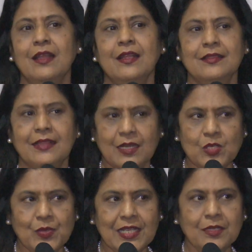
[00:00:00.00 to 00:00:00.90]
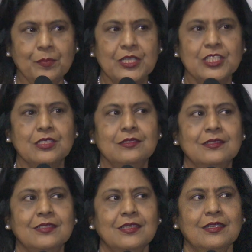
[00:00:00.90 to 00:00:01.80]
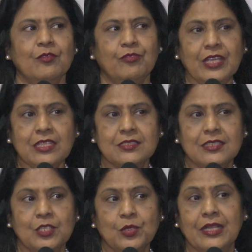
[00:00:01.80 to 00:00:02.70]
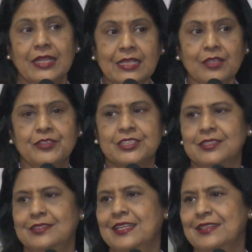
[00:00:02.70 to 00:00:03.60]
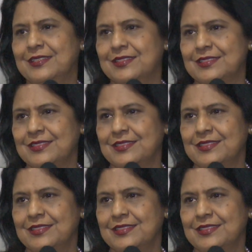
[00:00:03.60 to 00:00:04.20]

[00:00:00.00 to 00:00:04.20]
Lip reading: and that is why the patient feels that you are inefficient dentist.